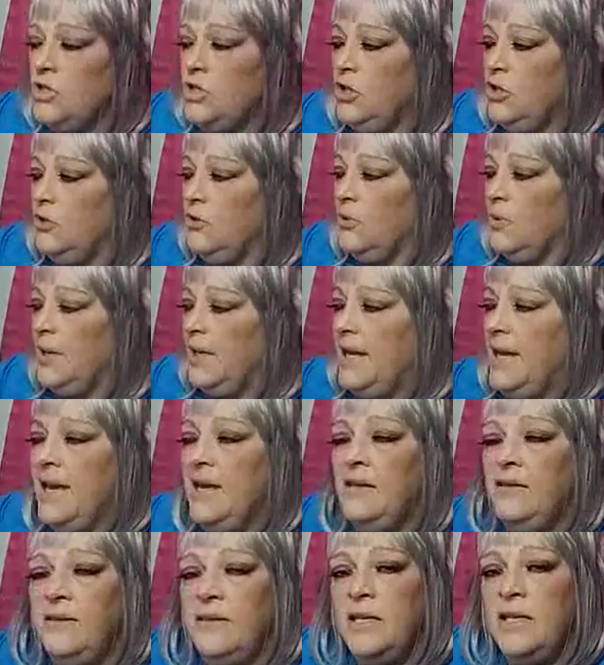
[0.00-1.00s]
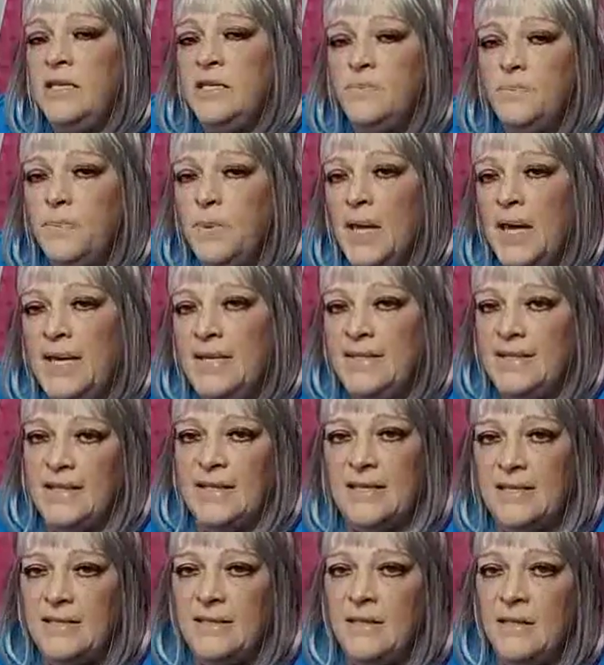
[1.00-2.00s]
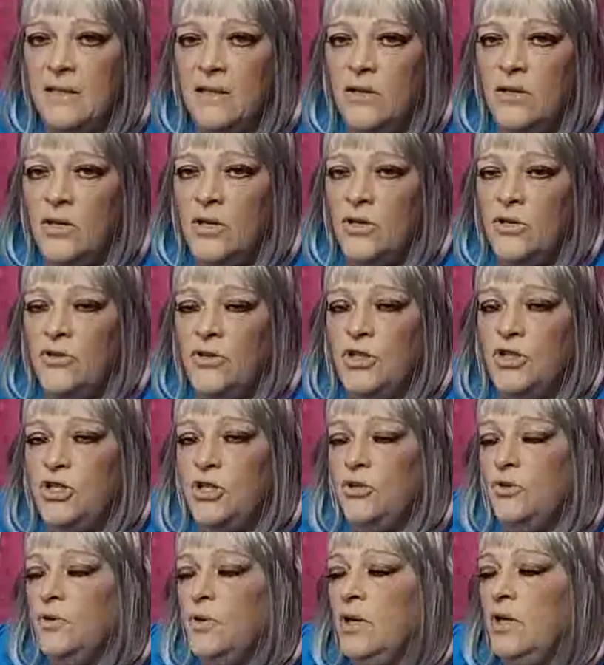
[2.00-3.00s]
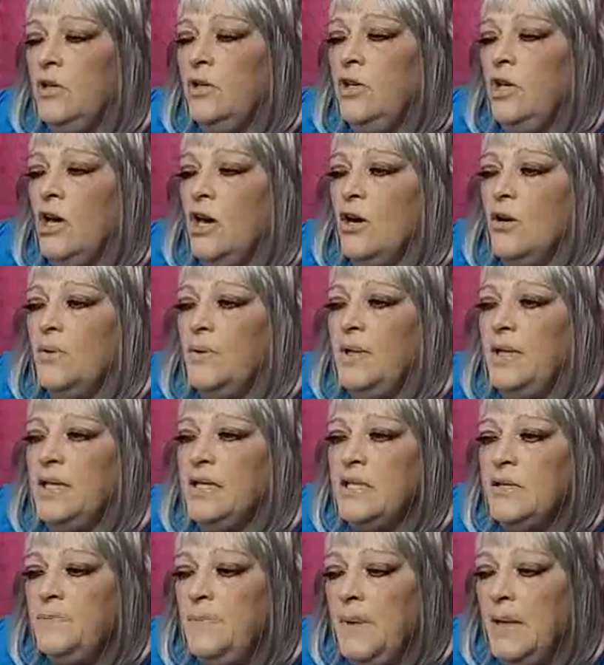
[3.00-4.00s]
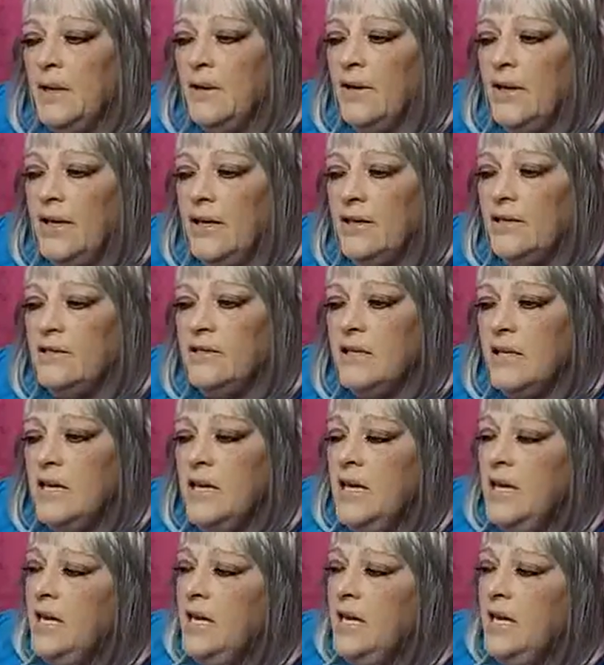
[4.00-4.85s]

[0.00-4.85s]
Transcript: to create these places that you can go and experience.